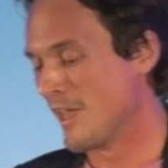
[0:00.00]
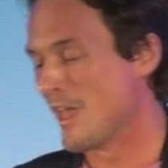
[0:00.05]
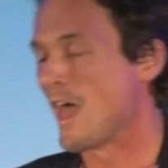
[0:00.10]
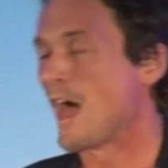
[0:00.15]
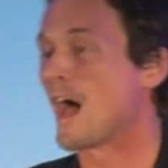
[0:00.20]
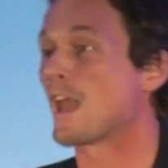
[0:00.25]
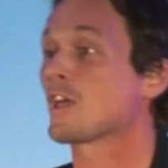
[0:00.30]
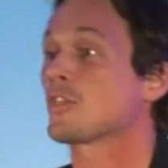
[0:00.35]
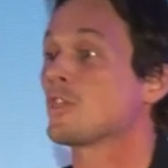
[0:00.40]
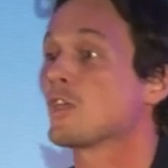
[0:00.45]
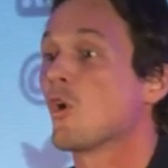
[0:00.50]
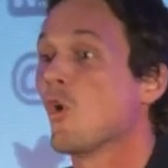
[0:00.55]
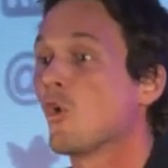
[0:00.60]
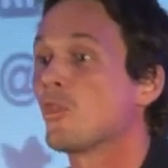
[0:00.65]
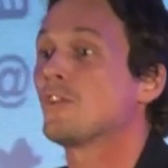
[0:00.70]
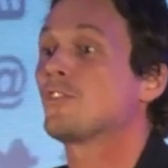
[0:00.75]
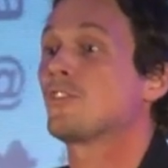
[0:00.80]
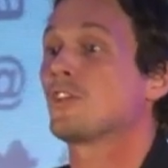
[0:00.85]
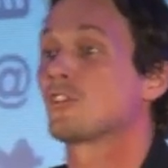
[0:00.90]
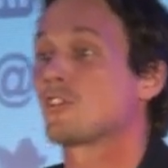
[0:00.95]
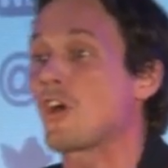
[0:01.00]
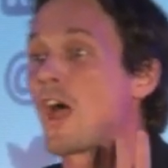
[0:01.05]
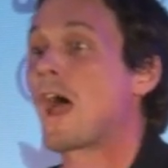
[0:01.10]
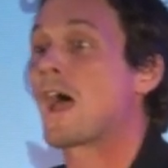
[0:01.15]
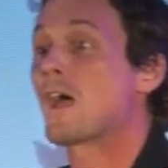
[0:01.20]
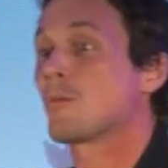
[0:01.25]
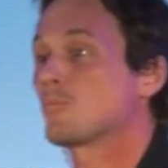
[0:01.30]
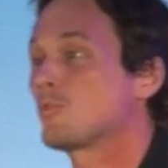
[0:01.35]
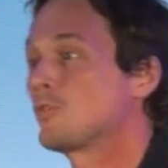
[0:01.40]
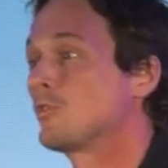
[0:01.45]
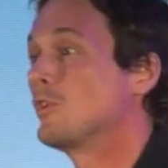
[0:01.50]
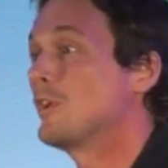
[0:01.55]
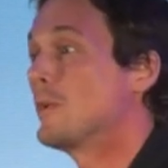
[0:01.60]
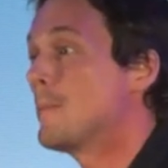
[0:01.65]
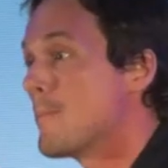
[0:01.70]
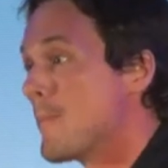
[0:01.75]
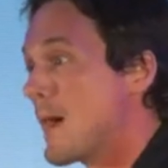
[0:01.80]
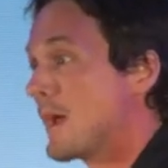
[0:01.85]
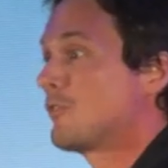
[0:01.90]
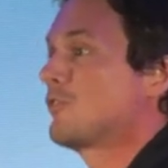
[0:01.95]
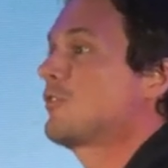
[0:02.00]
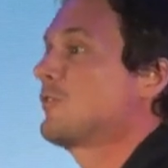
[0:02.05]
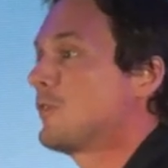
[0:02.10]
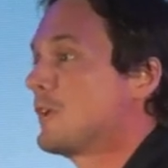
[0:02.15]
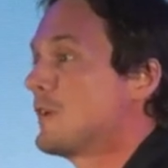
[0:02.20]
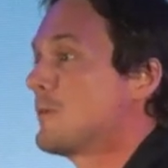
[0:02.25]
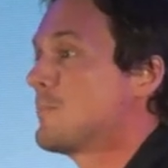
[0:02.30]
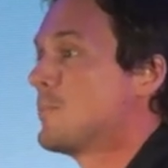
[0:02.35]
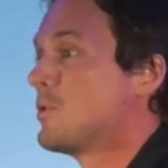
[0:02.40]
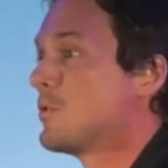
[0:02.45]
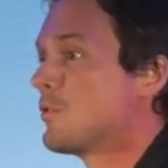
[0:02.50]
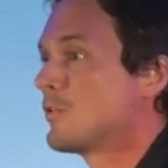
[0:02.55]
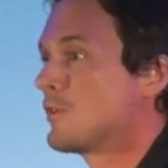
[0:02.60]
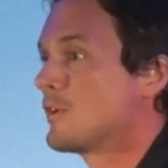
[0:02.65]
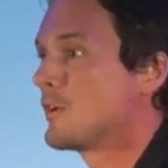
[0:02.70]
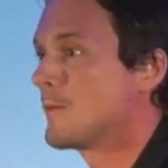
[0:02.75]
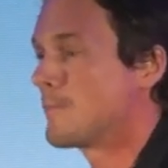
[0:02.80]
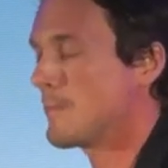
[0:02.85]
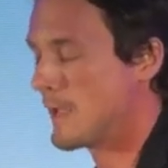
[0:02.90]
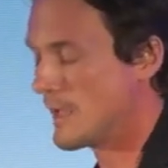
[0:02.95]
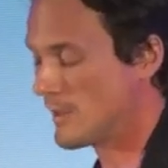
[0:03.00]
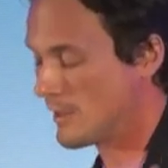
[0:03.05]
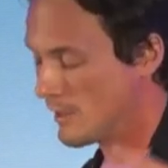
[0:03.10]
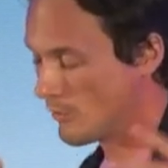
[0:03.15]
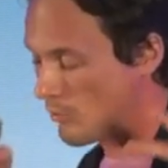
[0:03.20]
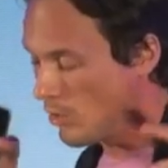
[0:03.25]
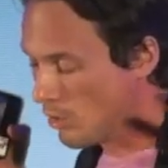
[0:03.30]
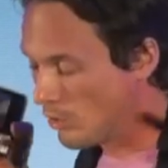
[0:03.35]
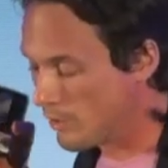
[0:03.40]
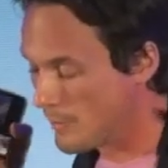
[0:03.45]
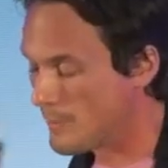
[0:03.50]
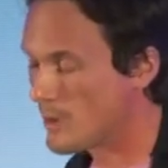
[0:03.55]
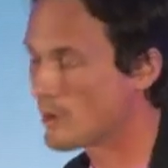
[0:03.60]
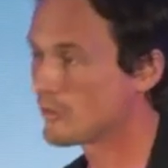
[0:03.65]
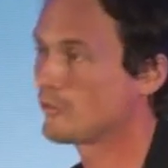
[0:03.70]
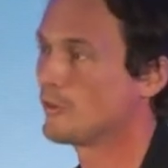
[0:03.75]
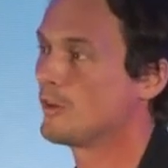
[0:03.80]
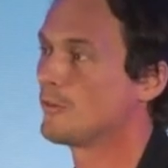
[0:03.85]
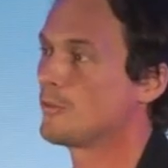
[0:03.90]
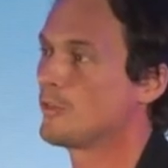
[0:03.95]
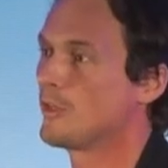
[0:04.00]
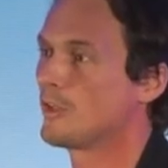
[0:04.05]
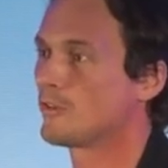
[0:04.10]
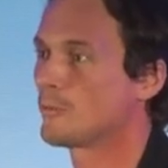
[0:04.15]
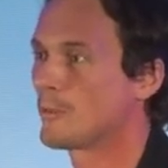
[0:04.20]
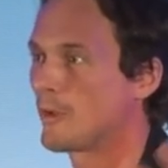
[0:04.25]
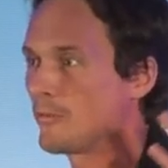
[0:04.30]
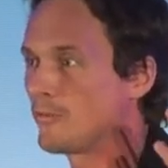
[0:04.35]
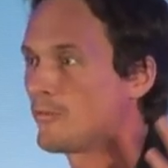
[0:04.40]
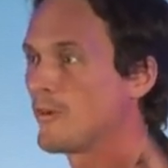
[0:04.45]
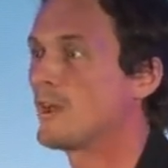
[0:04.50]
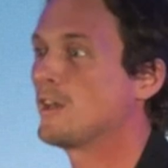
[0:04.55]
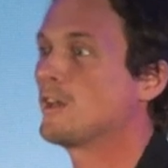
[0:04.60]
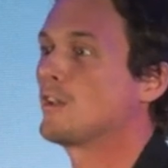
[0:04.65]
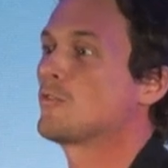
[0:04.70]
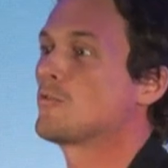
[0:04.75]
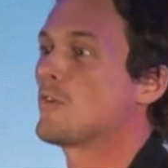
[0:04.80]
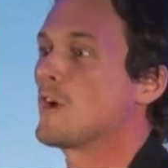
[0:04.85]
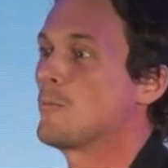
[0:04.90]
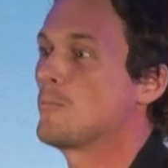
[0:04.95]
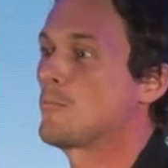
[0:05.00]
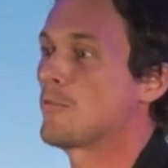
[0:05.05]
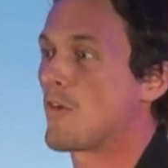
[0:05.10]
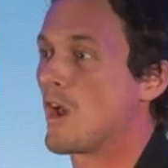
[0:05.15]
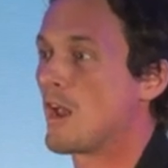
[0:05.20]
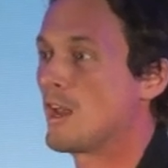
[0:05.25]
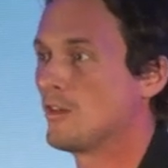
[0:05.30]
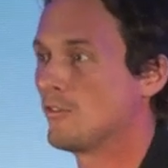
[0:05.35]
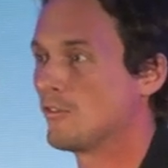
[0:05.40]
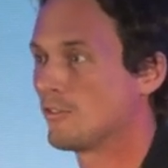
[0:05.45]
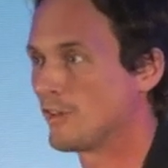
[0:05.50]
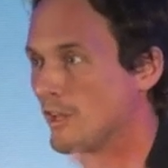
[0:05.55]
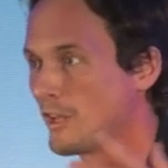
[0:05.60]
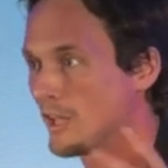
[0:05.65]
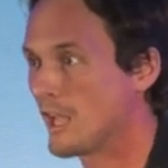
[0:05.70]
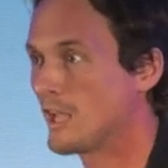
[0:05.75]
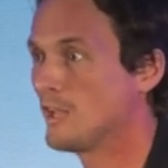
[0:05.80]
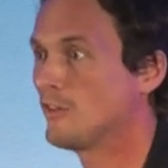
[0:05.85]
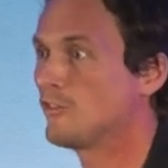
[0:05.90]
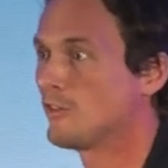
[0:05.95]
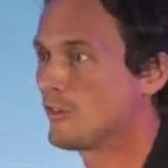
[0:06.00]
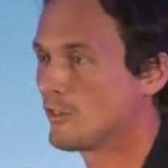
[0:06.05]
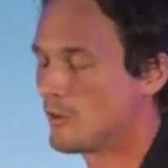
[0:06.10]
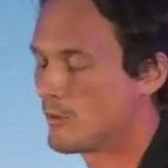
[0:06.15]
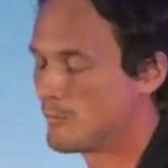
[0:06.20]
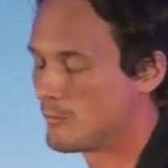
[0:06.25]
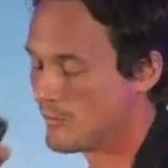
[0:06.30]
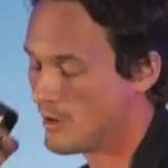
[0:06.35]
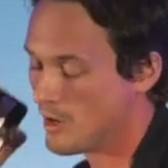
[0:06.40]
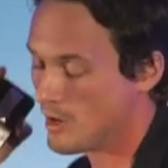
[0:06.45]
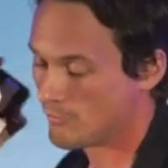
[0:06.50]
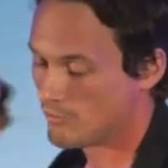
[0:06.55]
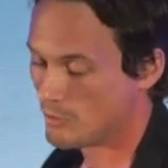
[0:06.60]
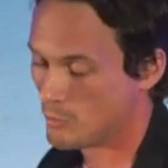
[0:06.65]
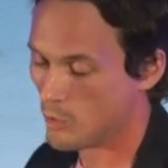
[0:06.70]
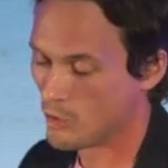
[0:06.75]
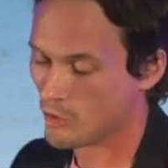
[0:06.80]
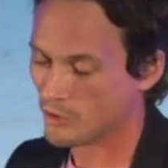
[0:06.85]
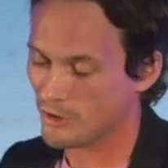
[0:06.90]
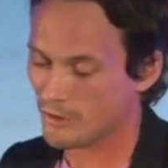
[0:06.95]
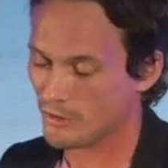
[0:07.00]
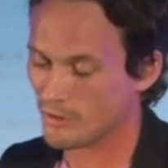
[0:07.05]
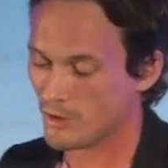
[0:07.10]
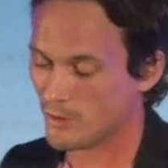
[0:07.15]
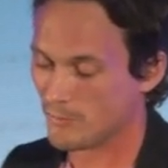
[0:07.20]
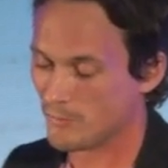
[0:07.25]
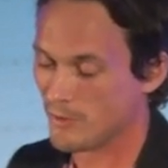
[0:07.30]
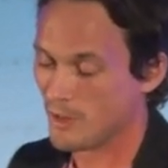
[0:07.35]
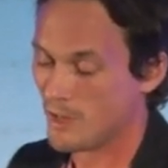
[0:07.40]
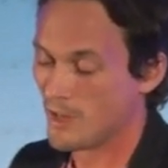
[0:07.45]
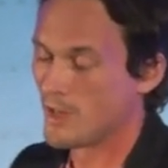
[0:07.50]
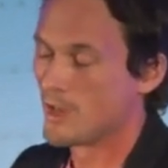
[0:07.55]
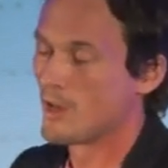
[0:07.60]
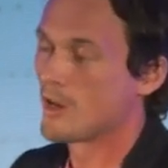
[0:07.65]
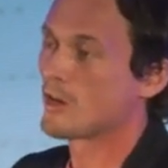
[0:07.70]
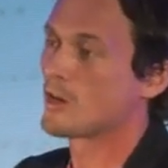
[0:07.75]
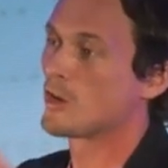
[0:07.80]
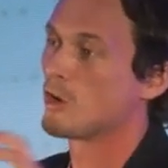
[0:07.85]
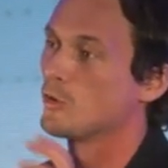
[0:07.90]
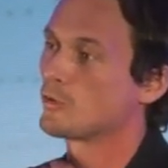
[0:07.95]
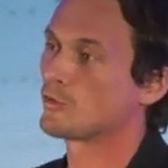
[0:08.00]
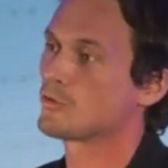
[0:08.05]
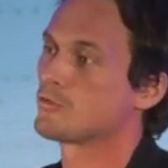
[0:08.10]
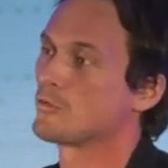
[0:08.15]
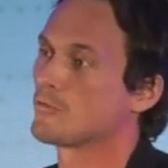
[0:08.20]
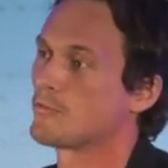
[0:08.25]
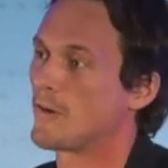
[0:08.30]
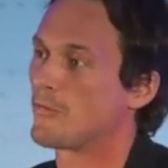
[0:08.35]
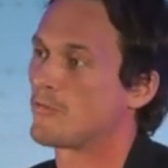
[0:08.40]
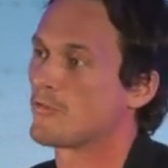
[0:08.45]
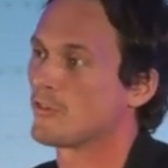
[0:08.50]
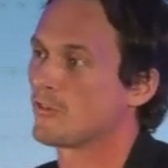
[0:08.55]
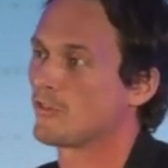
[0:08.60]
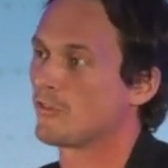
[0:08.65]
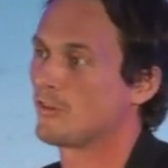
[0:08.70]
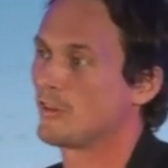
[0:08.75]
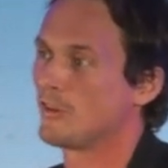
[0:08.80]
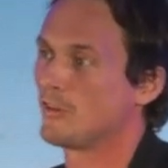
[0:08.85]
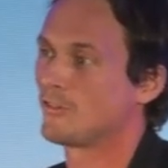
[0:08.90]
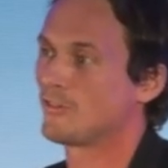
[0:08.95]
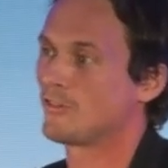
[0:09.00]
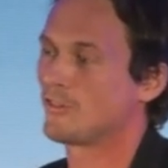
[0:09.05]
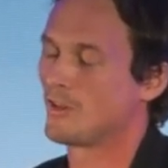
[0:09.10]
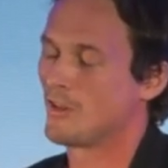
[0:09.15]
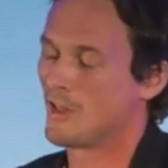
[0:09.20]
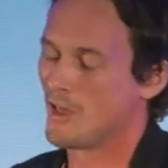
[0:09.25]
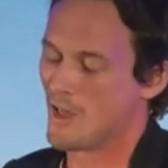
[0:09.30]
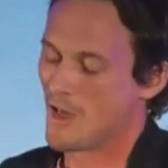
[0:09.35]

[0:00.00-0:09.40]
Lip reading: And I think all these things are absolutely massively important, and they're all the positive things about finding the right brains, engaging them, rewarding them, cultural references.